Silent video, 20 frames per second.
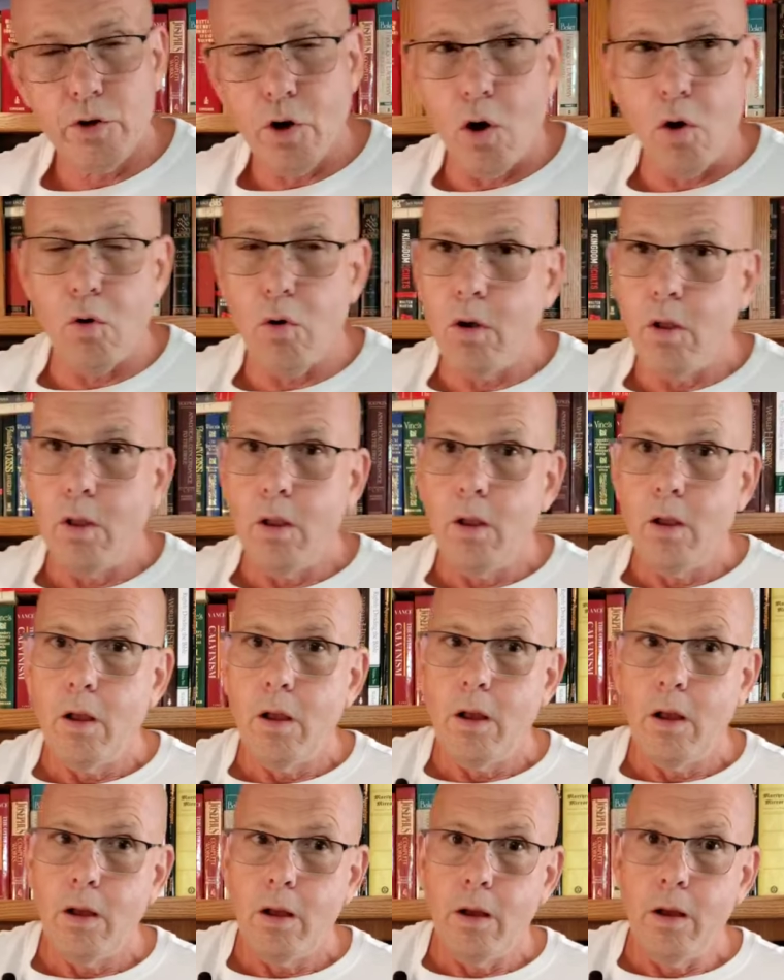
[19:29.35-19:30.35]
So
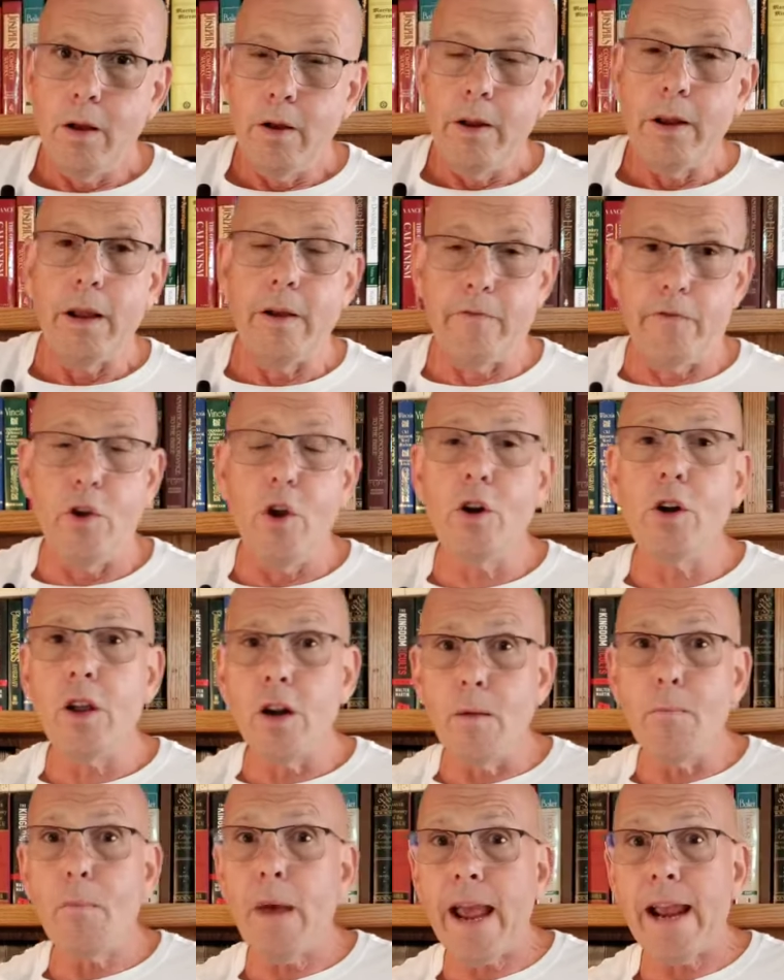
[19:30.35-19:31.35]
if you're
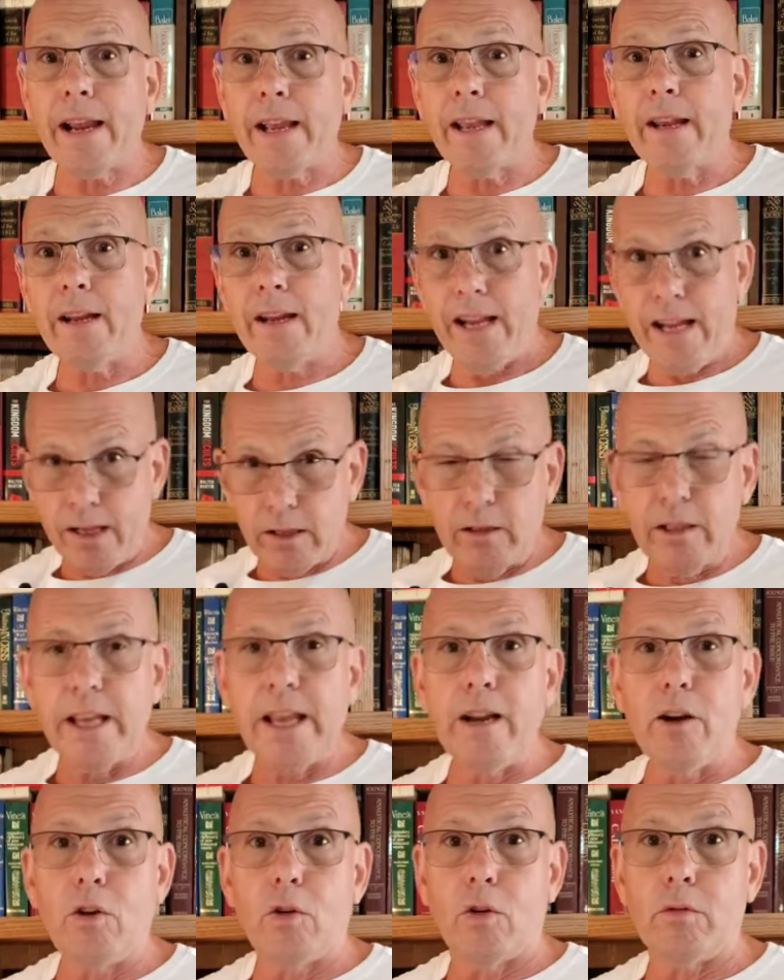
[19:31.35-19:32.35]
going to make it
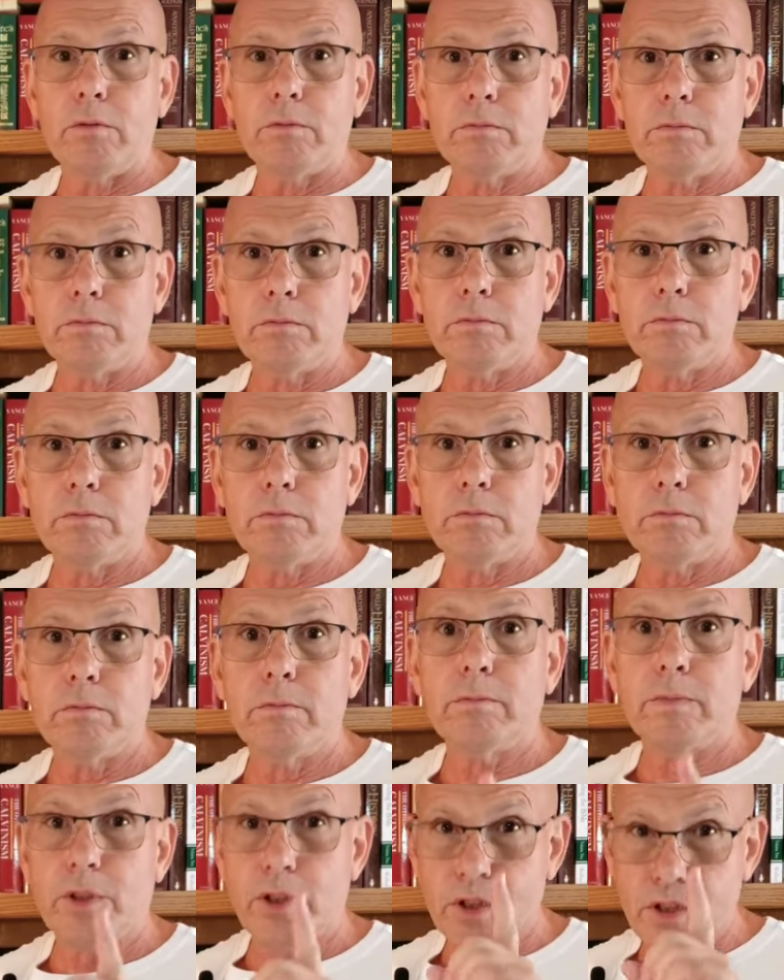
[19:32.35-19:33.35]
illegal
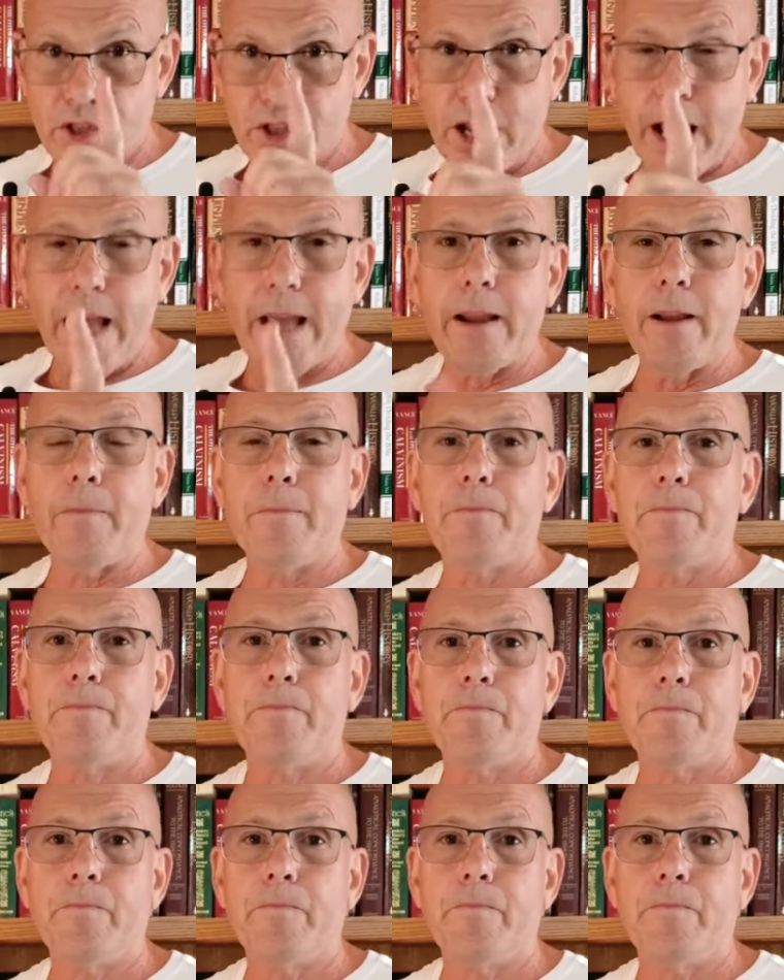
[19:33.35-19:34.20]
to say